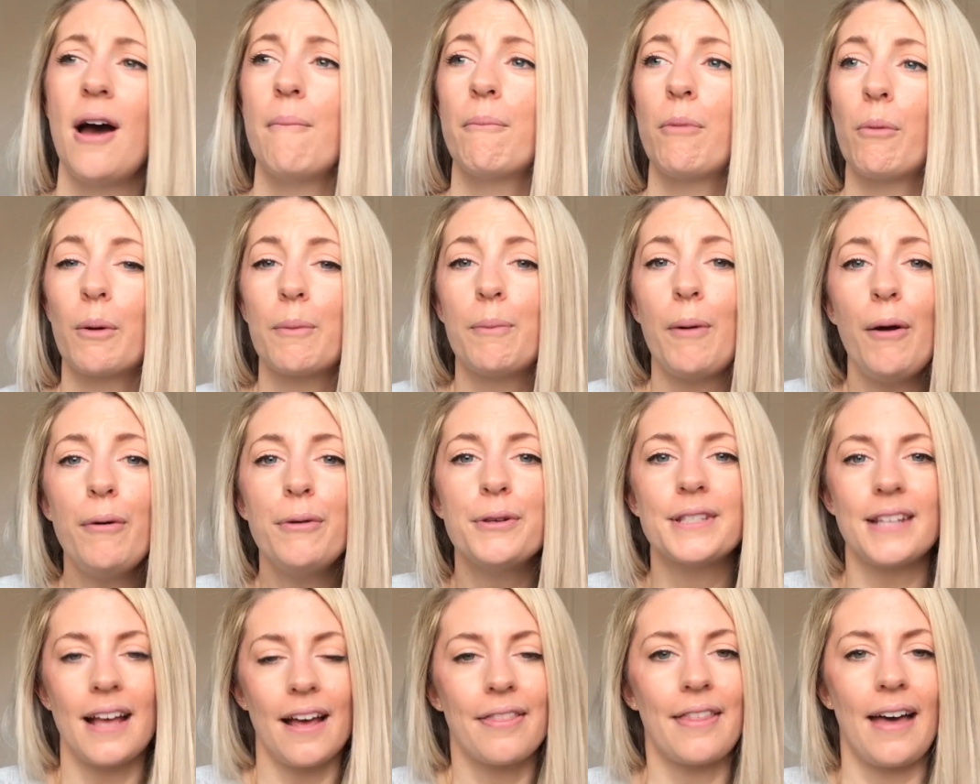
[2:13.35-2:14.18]
But we both
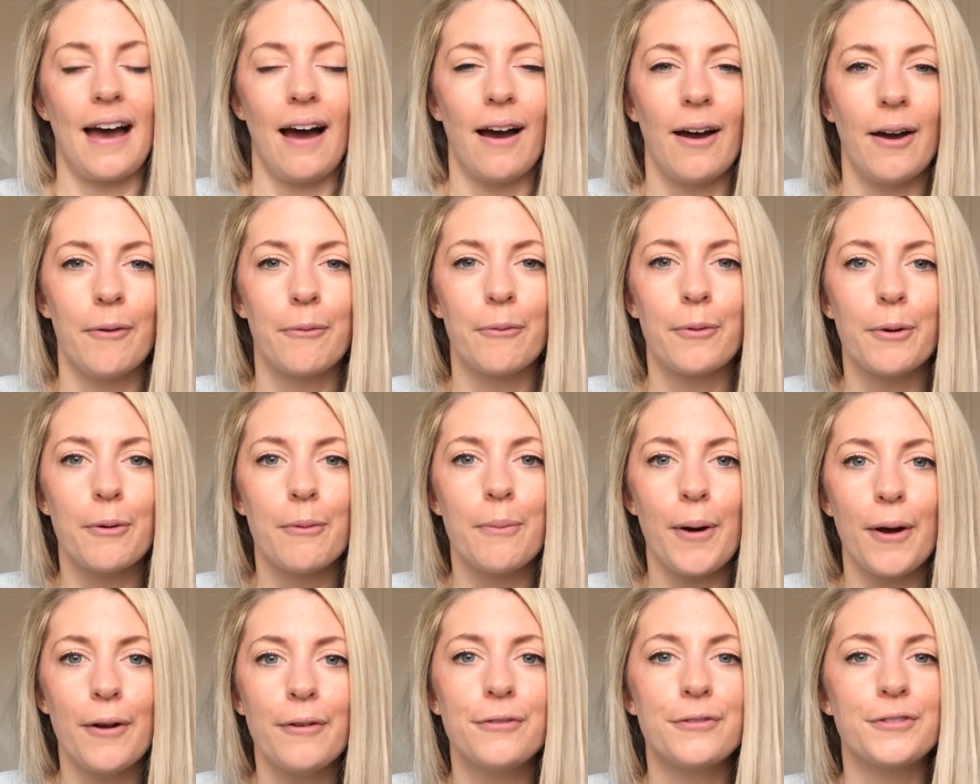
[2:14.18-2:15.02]
sat there and we
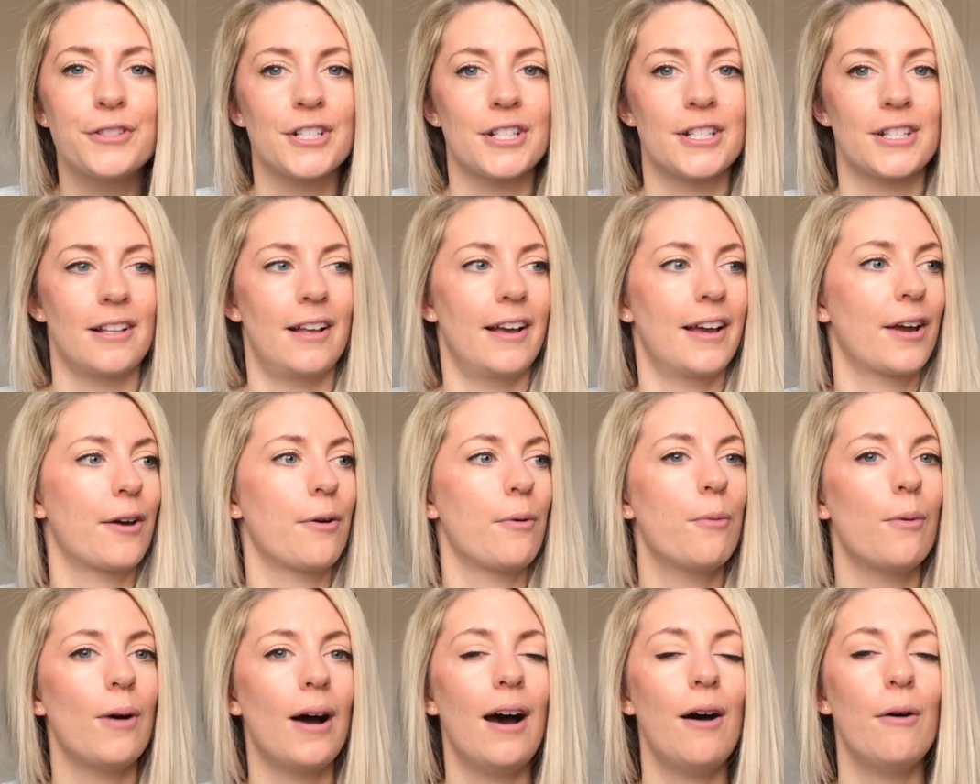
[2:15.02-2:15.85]
were both just like,
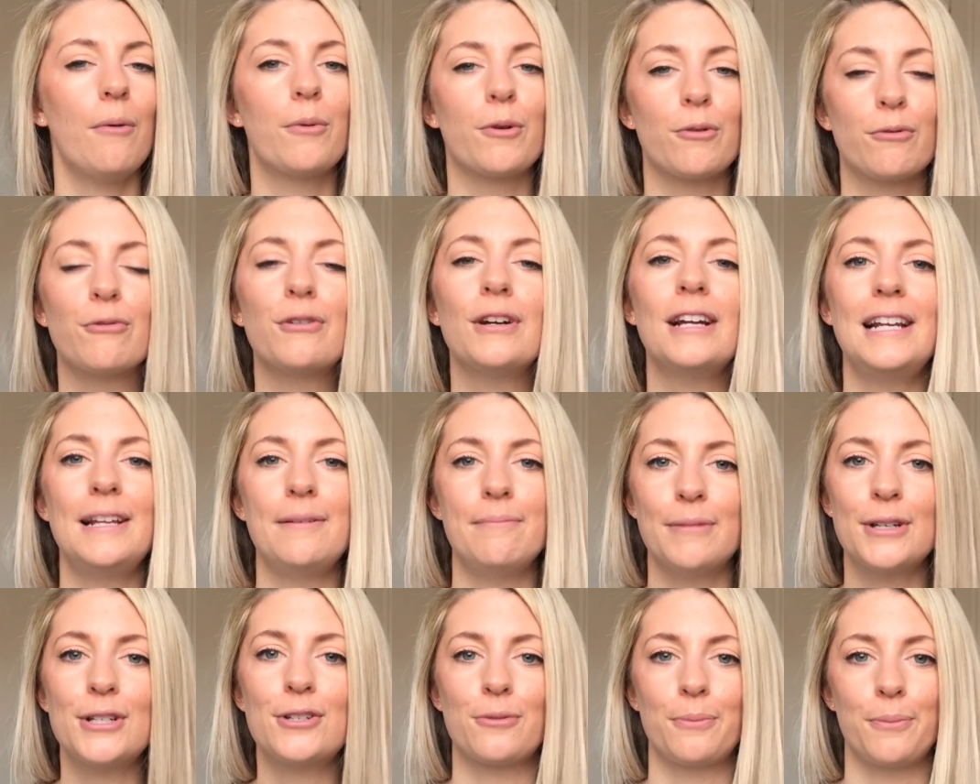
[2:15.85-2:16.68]
wow, we're really
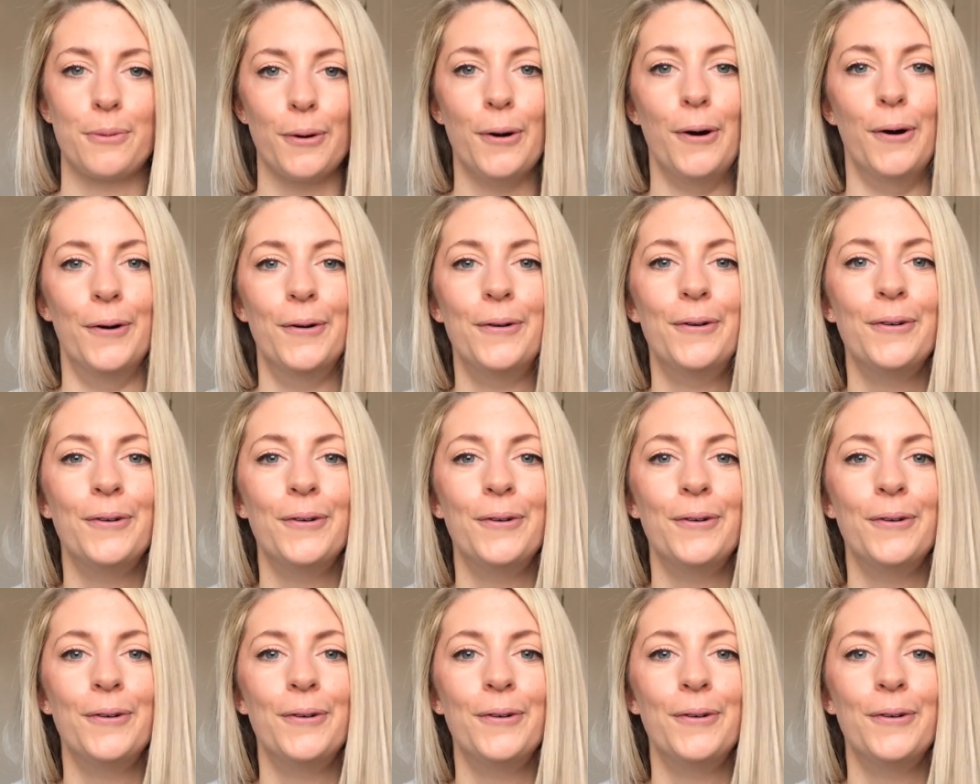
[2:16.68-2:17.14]
miserable.